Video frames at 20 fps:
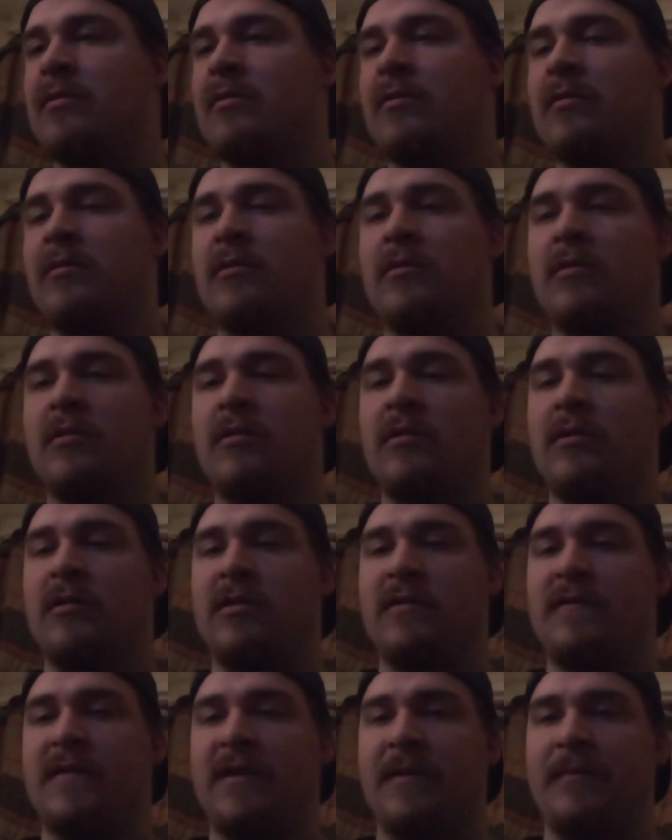I
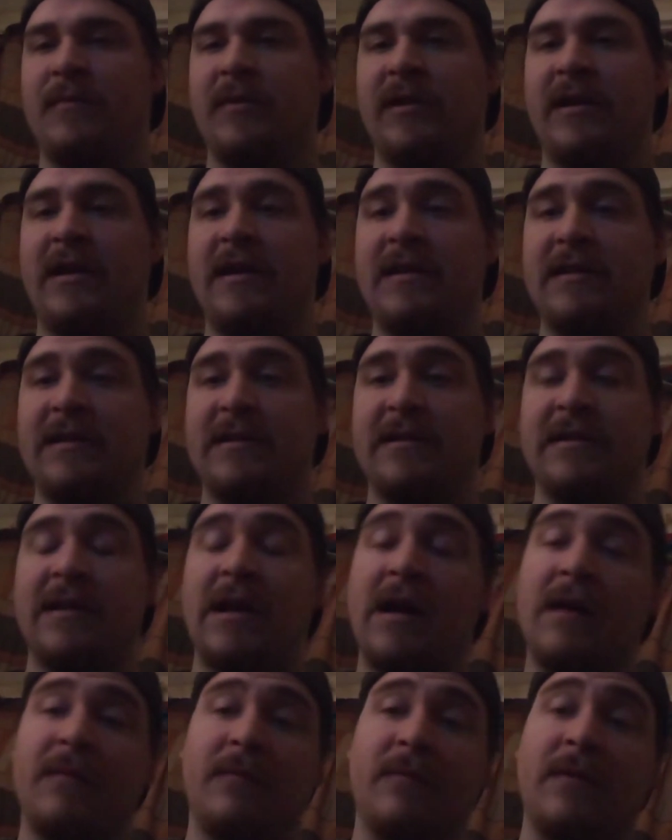was very pleased. It's
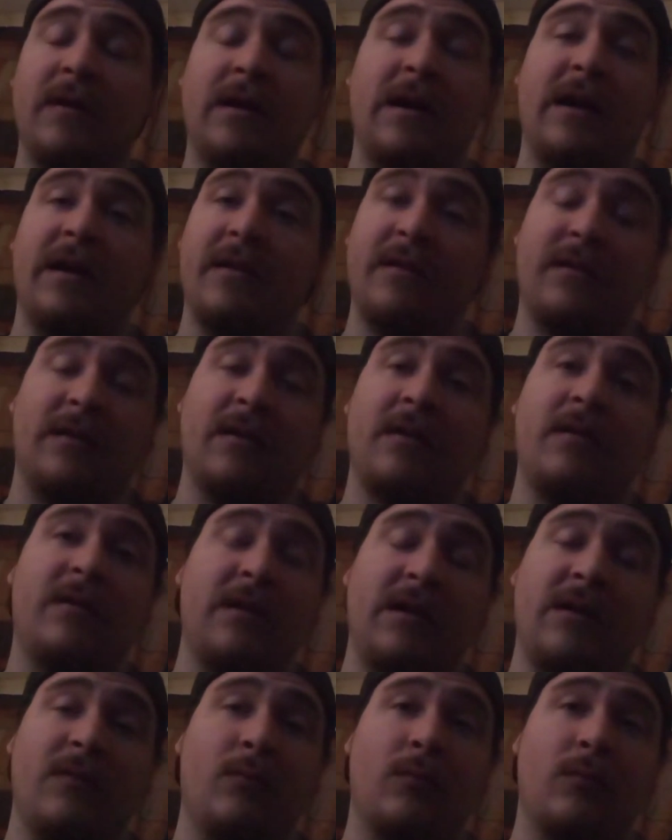not what I thought it